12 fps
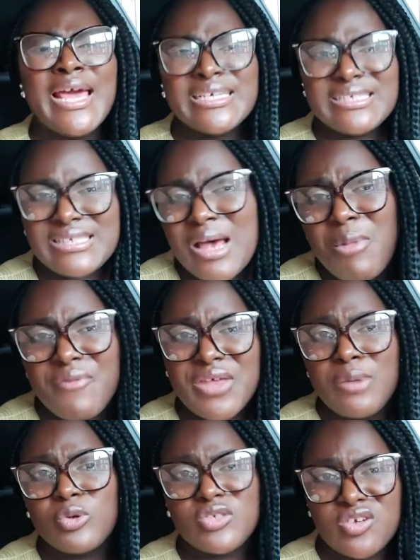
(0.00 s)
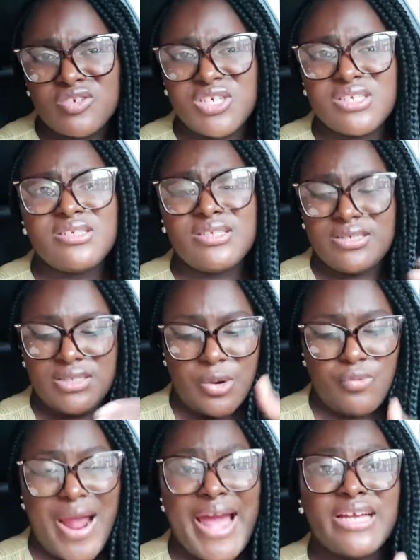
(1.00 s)
some of them will suggest the
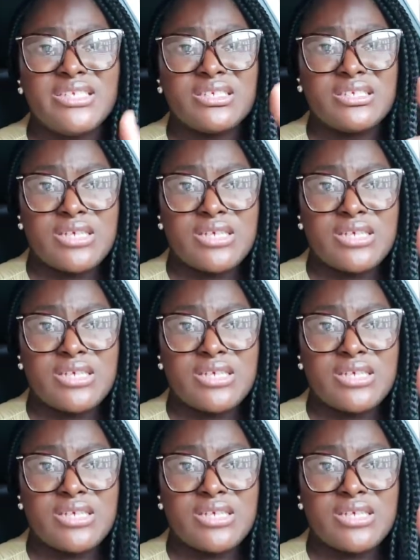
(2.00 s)
right